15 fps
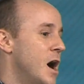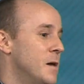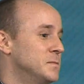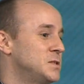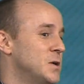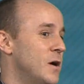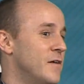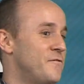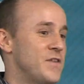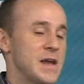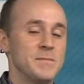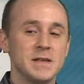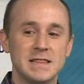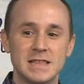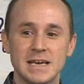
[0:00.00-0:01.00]
So at
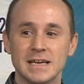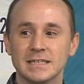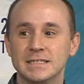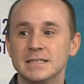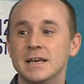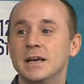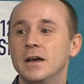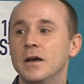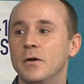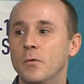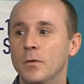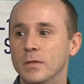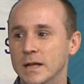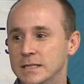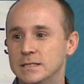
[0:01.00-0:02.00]
family things,
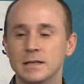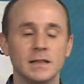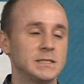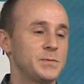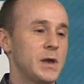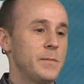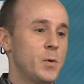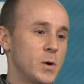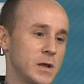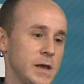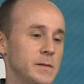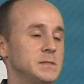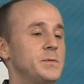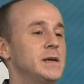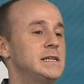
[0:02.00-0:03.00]
let's play a board game,
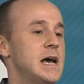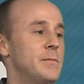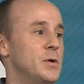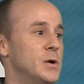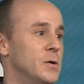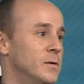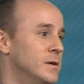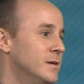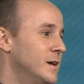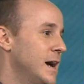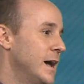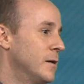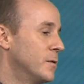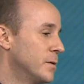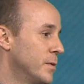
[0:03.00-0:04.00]
let's play Taboo. I
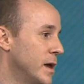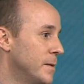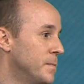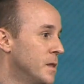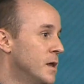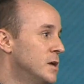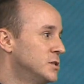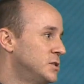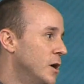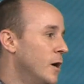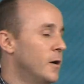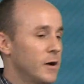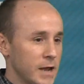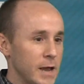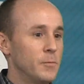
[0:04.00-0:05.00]
don't want to play. So,
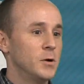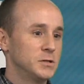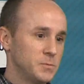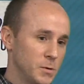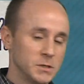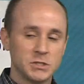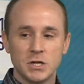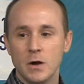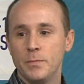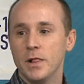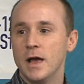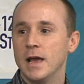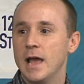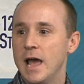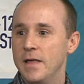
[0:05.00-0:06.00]
okay, we'll just all
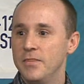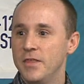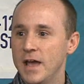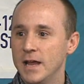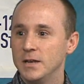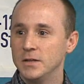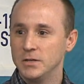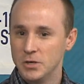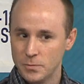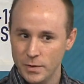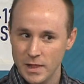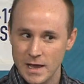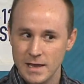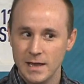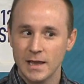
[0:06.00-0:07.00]
play. And then you're
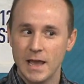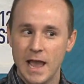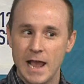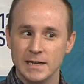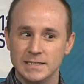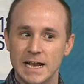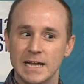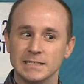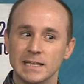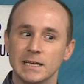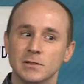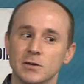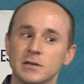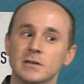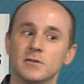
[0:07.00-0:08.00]
playing, and dad's like
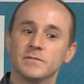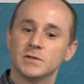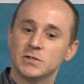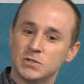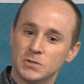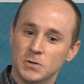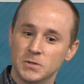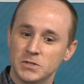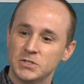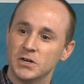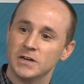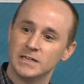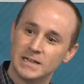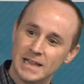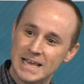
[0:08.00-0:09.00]
looking over your shoulder,
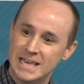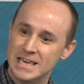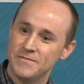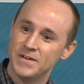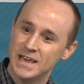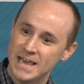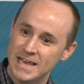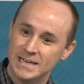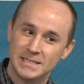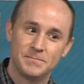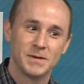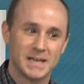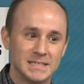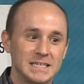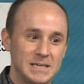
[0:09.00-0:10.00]
starting to like give a hint
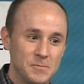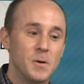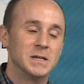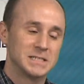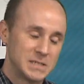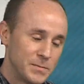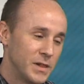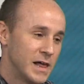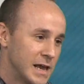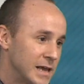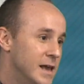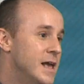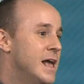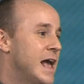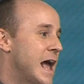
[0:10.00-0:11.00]
because he wants to play.
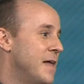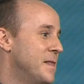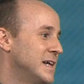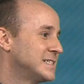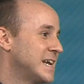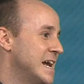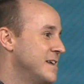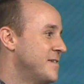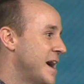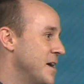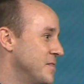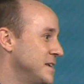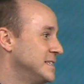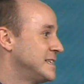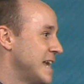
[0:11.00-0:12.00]
And that's kind of how
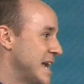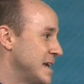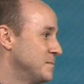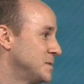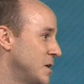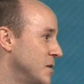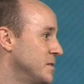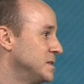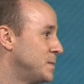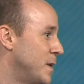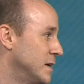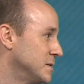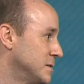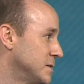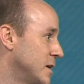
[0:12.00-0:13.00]
these games are, these
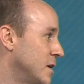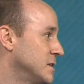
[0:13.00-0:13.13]
puzzles are.